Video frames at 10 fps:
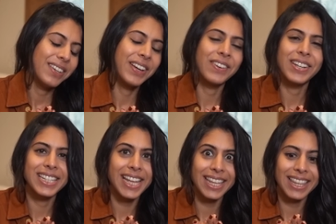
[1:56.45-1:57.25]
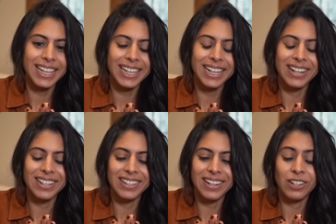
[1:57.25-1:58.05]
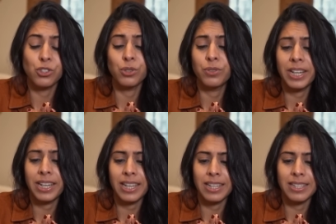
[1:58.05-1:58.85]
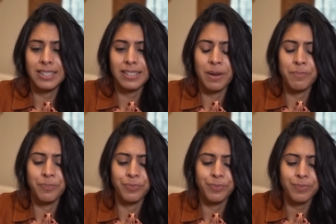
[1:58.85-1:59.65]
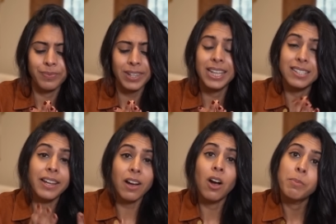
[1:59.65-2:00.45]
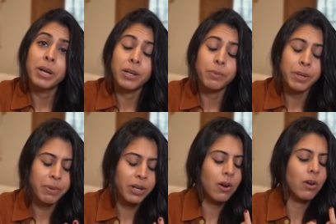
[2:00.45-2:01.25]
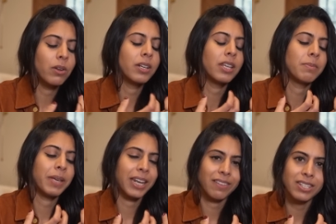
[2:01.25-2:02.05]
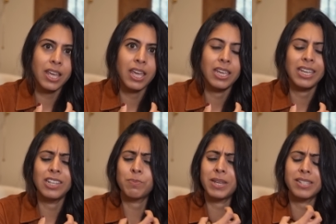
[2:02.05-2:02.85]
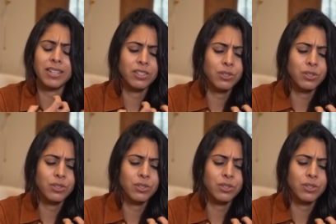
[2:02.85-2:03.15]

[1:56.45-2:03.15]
We always say that our, our jewellery is, um, is like armour. We put it on at the beginning of the day. Each piece has a